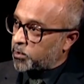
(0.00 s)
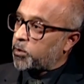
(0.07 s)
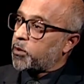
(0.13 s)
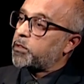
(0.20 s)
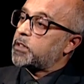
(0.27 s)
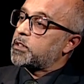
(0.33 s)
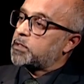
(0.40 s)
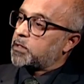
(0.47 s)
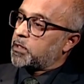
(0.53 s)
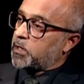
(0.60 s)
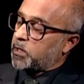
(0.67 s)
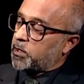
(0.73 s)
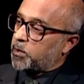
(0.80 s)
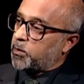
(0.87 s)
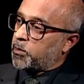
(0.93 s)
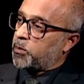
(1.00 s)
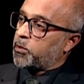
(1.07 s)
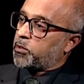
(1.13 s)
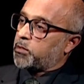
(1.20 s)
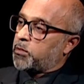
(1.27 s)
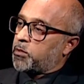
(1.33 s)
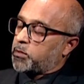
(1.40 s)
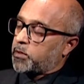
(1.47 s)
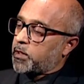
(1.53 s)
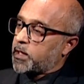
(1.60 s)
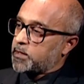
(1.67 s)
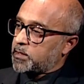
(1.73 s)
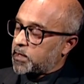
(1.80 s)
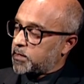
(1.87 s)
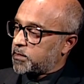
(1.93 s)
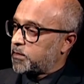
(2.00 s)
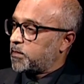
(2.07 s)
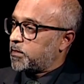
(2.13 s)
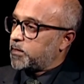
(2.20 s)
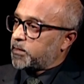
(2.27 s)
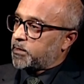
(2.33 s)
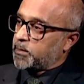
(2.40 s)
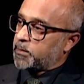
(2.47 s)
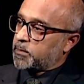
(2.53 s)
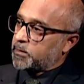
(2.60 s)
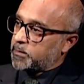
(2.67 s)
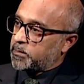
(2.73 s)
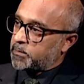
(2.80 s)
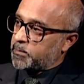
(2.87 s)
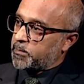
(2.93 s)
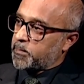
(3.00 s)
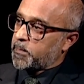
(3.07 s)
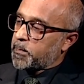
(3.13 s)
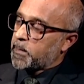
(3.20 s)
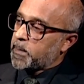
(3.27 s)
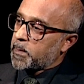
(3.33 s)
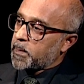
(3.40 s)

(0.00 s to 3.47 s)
or this organization. Hmm. So in